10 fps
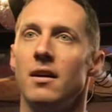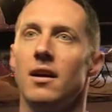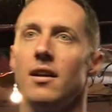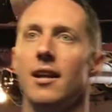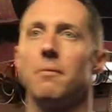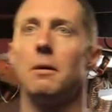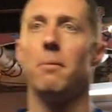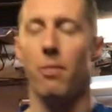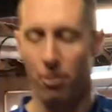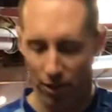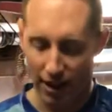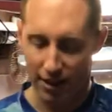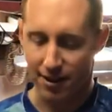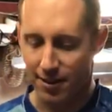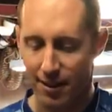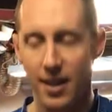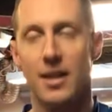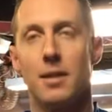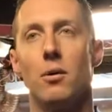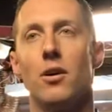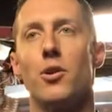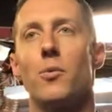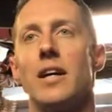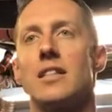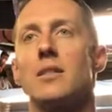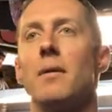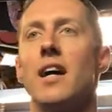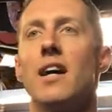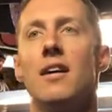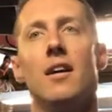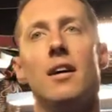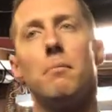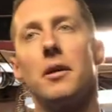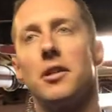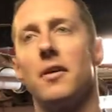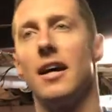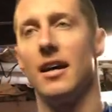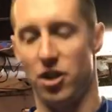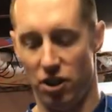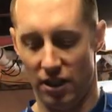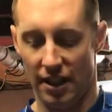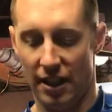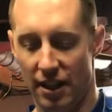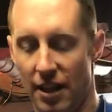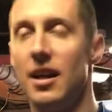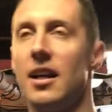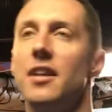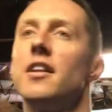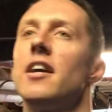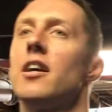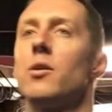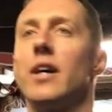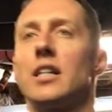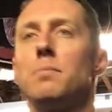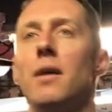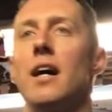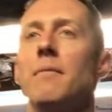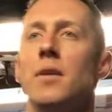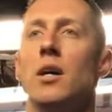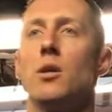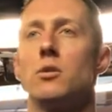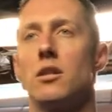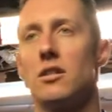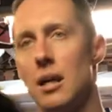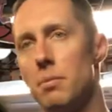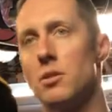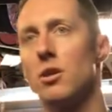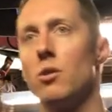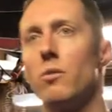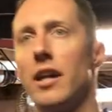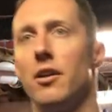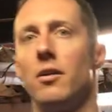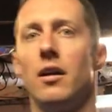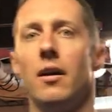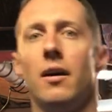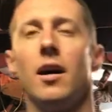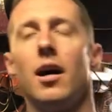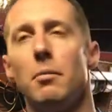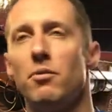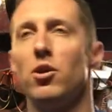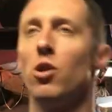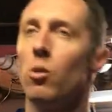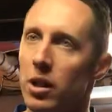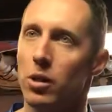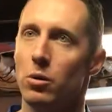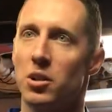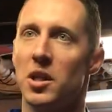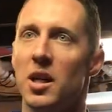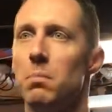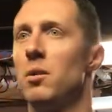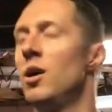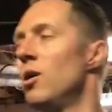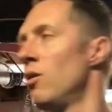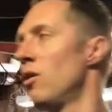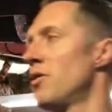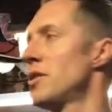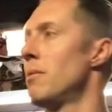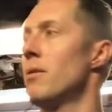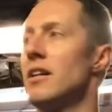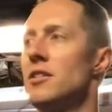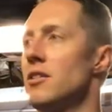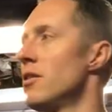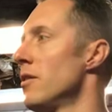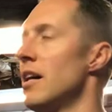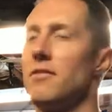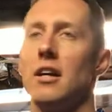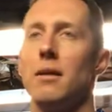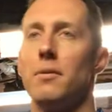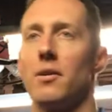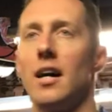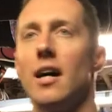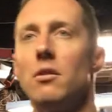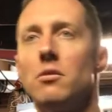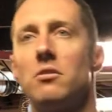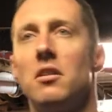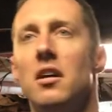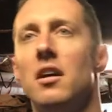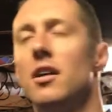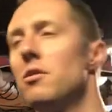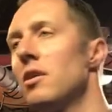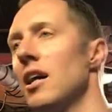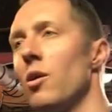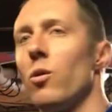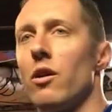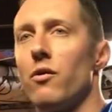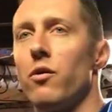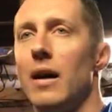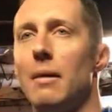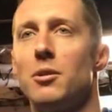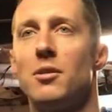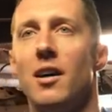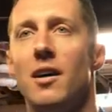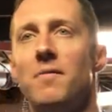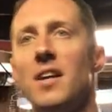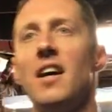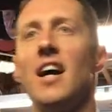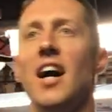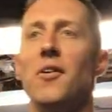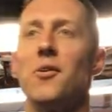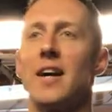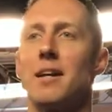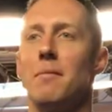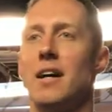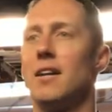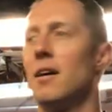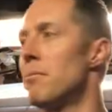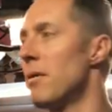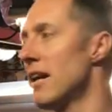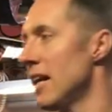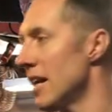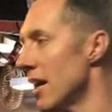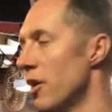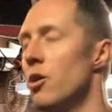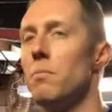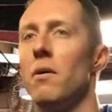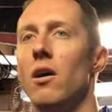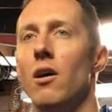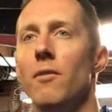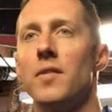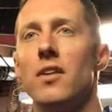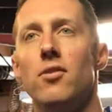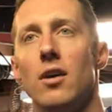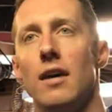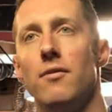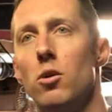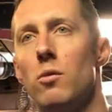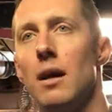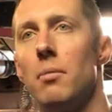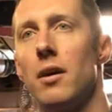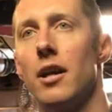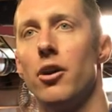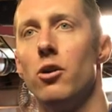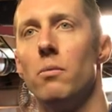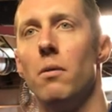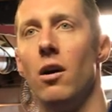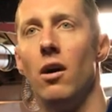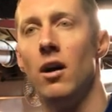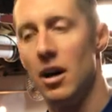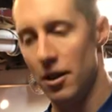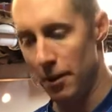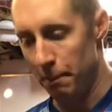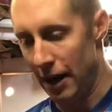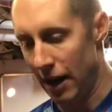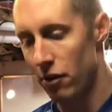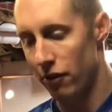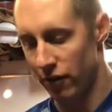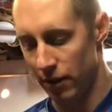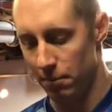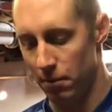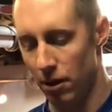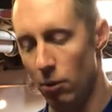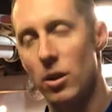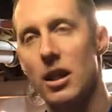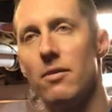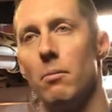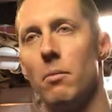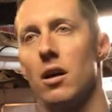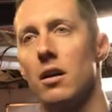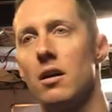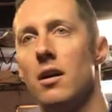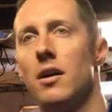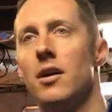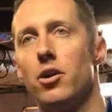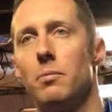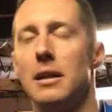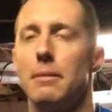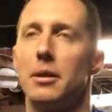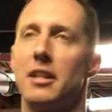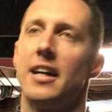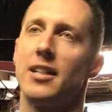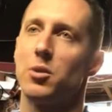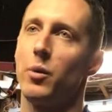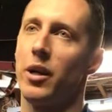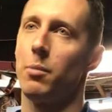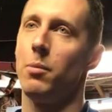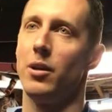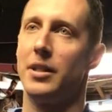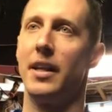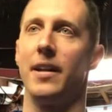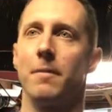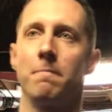A lot of people think that they're hitting the ball in the right spot, but they're actually hitting in the incorrect spot. So the tape is a good way to do it. Um, if you don't want to use tape, or for some reason you don't have tape in your house, and you can't order it from Amazon, I would recommend breaking out a new ball. If you have new rubber and a new ball, the powder from the ball will leave a mark and you'll be able to test where your ball is hitting.